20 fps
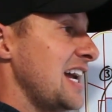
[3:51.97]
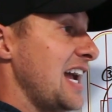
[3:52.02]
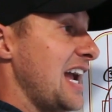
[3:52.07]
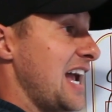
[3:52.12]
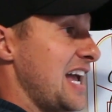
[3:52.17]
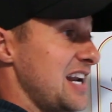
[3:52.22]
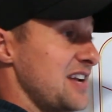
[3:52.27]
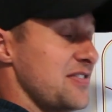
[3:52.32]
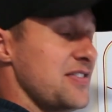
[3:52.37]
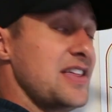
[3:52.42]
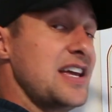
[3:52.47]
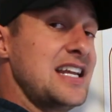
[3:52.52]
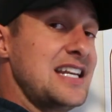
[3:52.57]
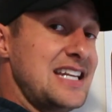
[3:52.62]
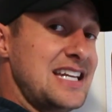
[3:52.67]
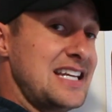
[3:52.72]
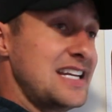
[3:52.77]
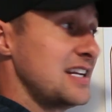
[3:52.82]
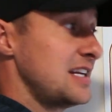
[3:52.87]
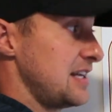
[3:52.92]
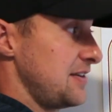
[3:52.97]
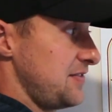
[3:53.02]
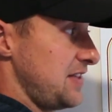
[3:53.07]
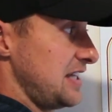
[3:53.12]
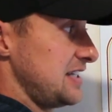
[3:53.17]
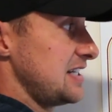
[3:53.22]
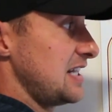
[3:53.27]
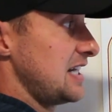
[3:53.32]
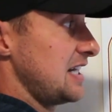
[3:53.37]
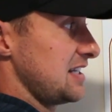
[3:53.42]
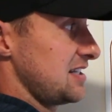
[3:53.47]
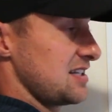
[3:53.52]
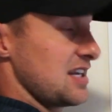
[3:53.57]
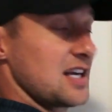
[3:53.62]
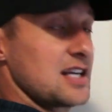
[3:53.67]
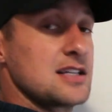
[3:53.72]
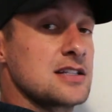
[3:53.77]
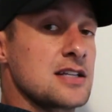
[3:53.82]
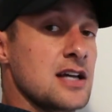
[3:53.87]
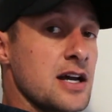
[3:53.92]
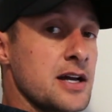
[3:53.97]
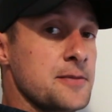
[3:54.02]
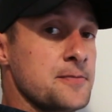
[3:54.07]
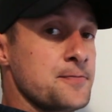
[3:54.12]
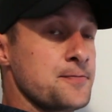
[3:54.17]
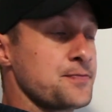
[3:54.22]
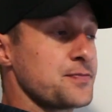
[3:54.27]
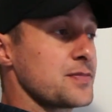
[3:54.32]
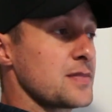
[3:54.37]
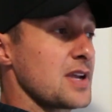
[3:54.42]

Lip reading: And if they did it a second time,